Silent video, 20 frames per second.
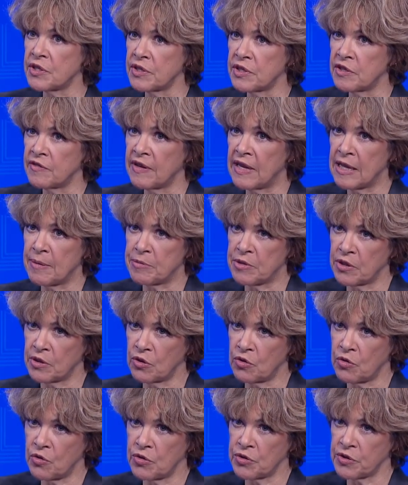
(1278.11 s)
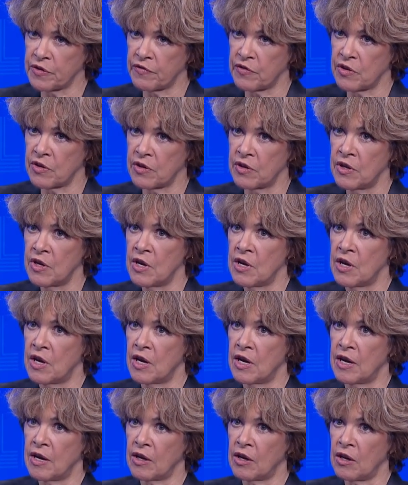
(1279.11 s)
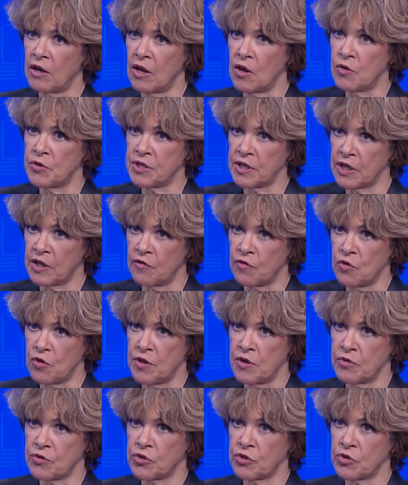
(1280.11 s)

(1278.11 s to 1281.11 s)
that developed in the course of the uh, closing of all those